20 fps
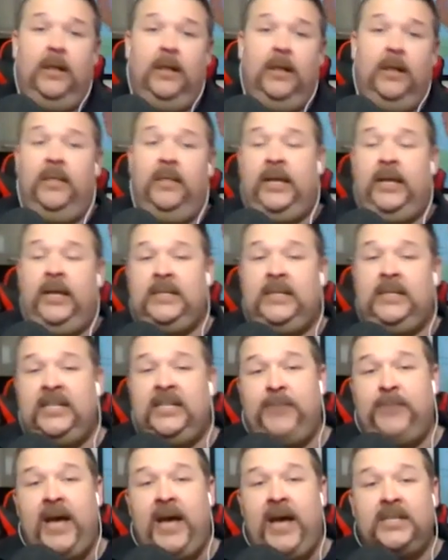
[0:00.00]
Then
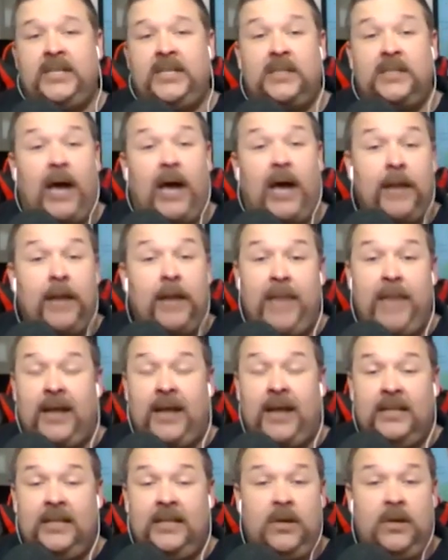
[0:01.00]
dispatch is
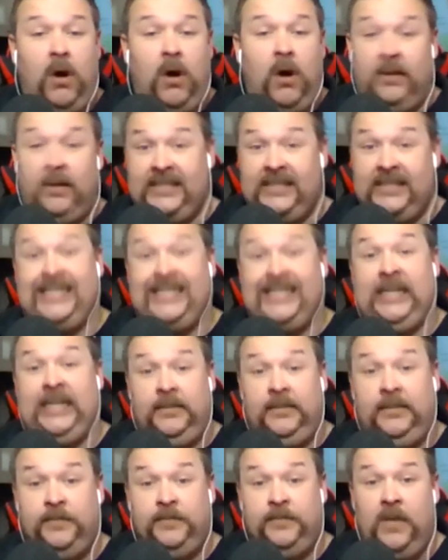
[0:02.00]
automatically calling the city.